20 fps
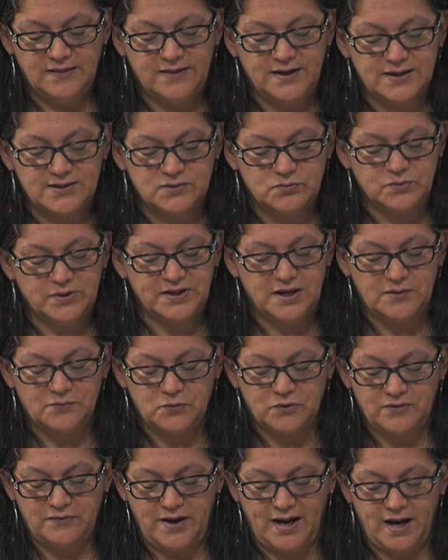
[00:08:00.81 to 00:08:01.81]
This would
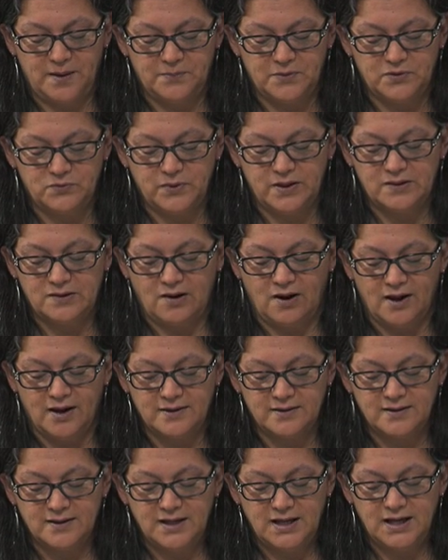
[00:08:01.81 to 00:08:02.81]
never have happened, we
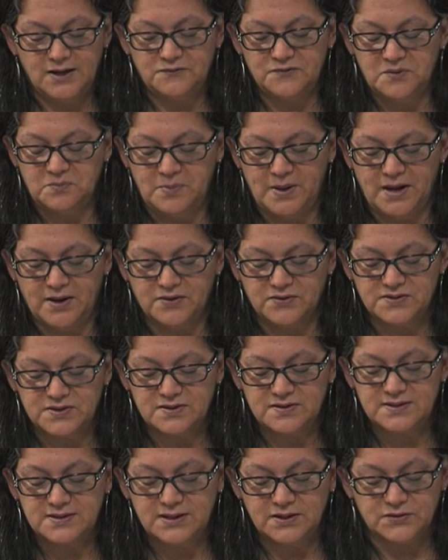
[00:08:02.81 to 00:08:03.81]
thought, if the
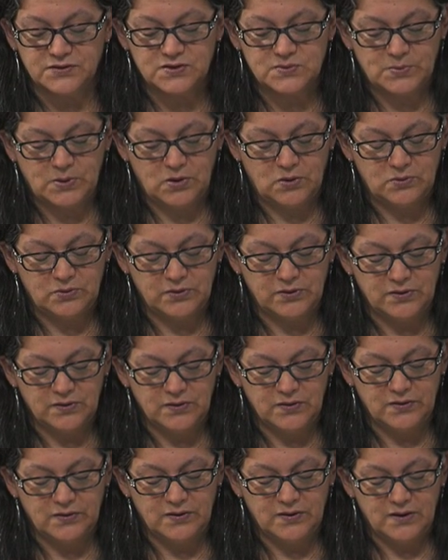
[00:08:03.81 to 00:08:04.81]
bells still spoke.
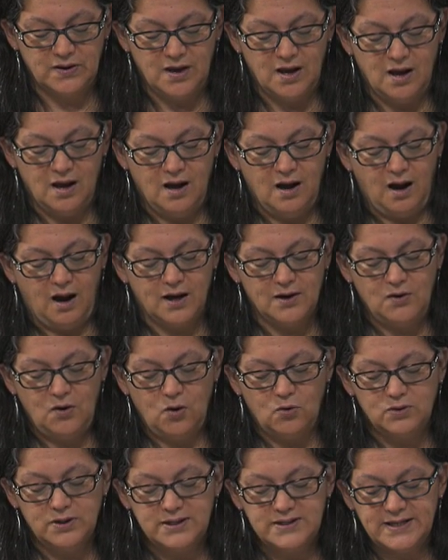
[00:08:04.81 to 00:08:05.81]
On
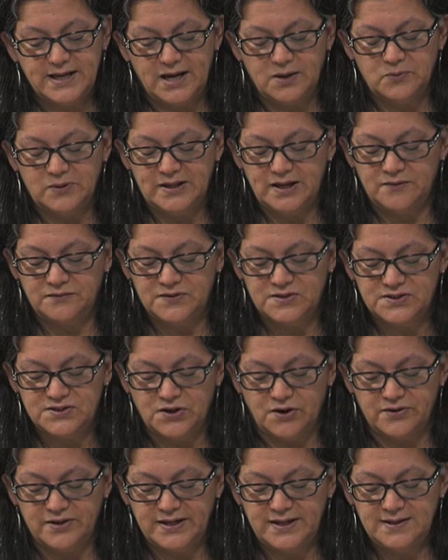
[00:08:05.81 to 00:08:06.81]
Holy Day, we left the
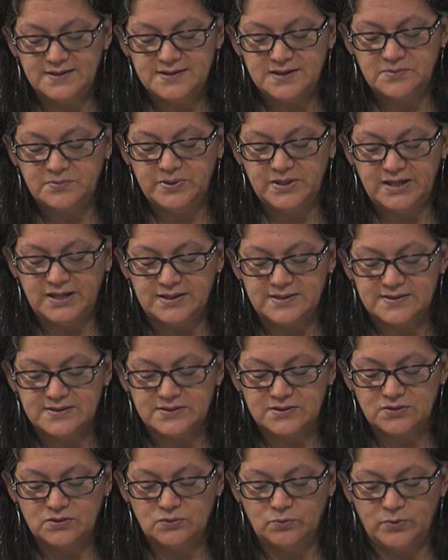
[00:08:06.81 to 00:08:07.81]
sardines in
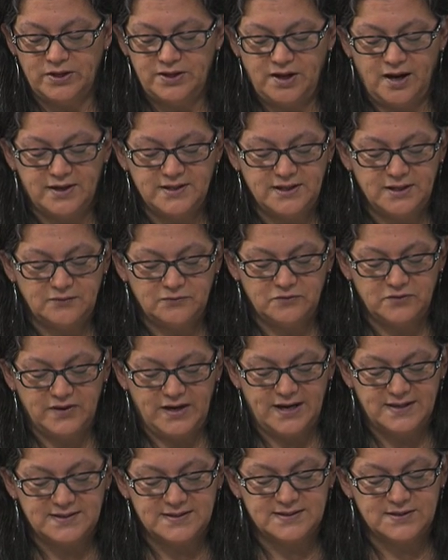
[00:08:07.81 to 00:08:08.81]
peace, went hunting for
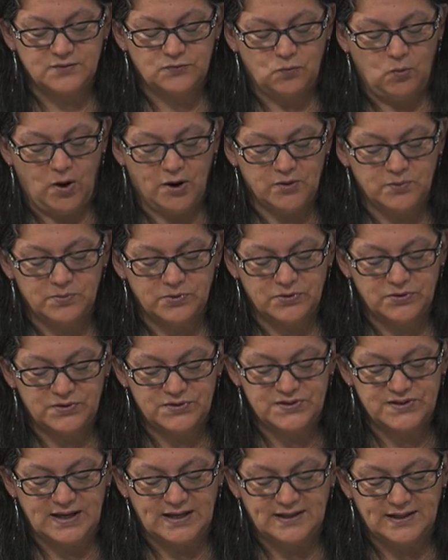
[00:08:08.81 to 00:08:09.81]
nests of water
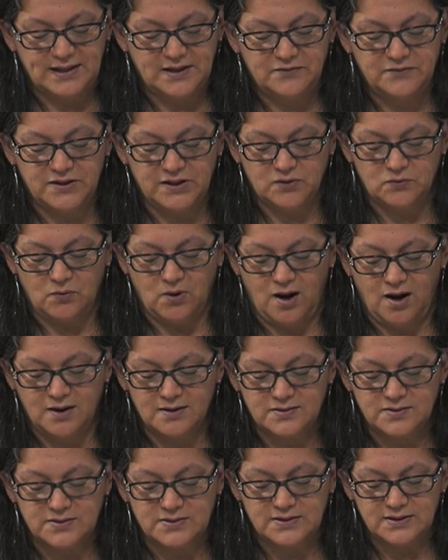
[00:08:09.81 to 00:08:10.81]
birds that live in the
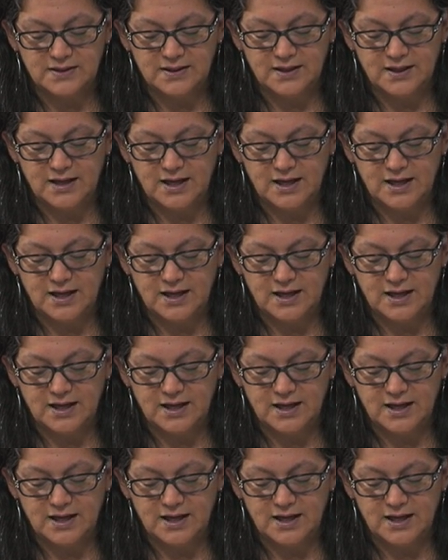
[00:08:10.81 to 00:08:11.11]
rocks.